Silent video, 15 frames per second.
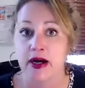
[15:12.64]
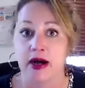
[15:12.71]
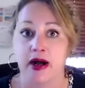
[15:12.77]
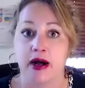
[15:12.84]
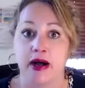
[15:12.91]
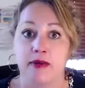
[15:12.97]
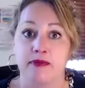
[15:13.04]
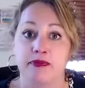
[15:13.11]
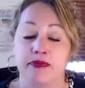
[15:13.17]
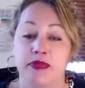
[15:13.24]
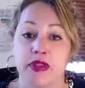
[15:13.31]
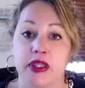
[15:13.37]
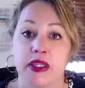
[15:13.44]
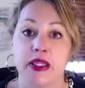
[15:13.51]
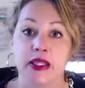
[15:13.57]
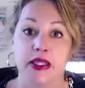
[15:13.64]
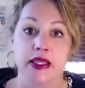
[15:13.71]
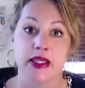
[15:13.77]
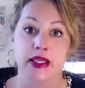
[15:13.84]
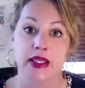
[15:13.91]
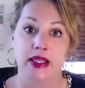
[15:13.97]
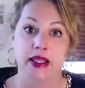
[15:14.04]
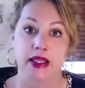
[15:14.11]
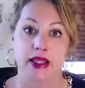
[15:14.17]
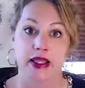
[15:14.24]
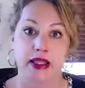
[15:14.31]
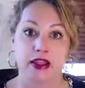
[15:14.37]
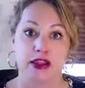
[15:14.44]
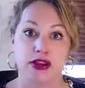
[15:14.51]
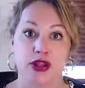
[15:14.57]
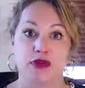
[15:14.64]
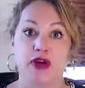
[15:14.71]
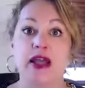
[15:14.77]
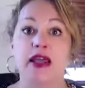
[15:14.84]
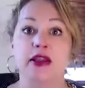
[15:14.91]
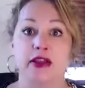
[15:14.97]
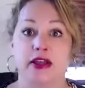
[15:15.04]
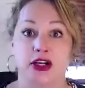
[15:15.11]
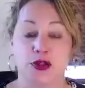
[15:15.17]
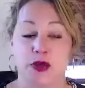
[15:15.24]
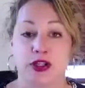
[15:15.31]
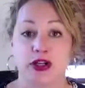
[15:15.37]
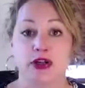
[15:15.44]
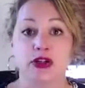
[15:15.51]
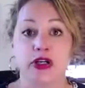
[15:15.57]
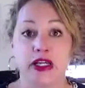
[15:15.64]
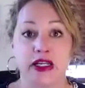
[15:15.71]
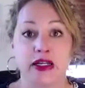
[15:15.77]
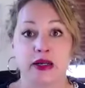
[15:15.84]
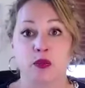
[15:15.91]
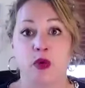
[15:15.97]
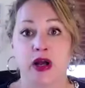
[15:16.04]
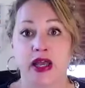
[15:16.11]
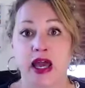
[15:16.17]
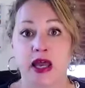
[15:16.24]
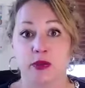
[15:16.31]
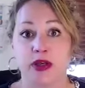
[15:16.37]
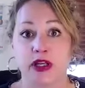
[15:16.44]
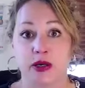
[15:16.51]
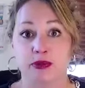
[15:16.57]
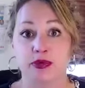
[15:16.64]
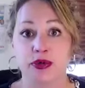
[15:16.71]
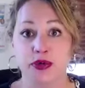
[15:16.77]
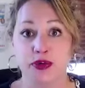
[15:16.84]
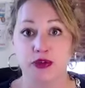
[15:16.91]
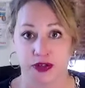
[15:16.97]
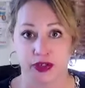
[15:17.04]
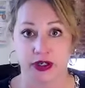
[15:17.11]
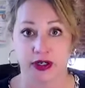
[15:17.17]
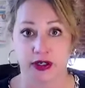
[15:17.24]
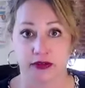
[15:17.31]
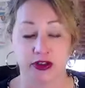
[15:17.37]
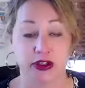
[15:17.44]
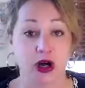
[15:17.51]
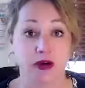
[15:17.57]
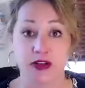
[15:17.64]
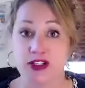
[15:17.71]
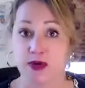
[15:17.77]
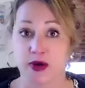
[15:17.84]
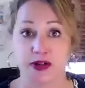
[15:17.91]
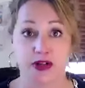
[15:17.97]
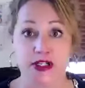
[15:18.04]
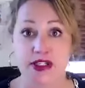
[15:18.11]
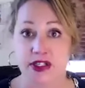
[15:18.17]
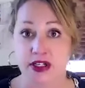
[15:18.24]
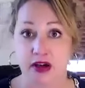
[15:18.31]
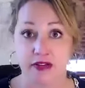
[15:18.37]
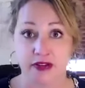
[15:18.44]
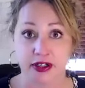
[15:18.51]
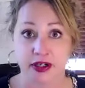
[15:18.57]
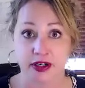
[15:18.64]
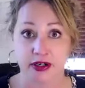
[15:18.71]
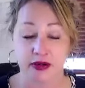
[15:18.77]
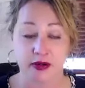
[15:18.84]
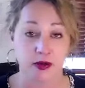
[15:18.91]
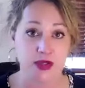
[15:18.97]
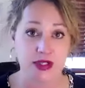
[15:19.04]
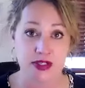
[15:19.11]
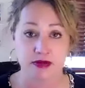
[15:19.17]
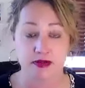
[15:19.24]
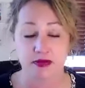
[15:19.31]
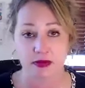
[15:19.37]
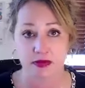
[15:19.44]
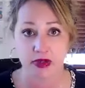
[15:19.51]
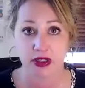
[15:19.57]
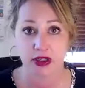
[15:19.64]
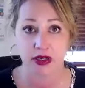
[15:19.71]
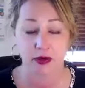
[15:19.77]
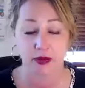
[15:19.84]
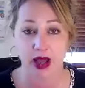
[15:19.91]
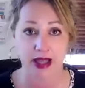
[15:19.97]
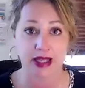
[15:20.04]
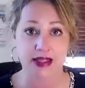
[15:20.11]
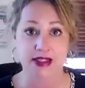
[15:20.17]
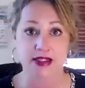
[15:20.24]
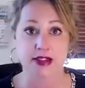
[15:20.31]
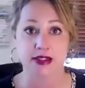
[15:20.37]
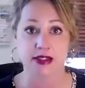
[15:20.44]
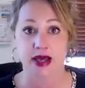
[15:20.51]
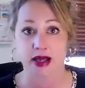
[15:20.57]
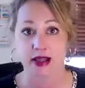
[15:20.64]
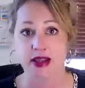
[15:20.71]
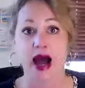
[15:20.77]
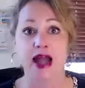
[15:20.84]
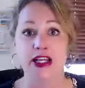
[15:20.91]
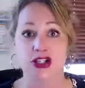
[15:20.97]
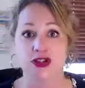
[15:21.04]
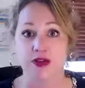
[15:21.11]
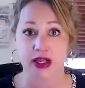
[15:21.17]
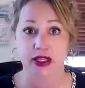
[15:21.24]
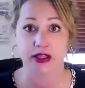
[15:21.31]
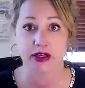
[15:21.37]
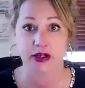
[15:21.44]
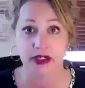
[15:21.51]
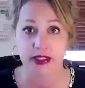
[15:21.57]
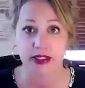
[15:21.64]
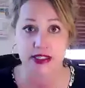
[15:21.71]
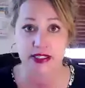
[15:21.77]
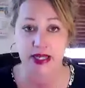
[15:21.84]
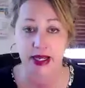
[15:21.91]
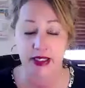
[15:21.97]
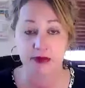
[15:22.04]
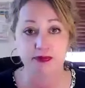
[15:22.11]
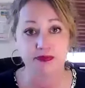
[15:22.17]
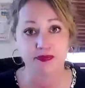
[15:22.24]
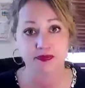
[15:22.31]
The regulators, when they're looking at what can we approve here, regardless of whether it's the governor, who's, I guess the highest regulator in the state,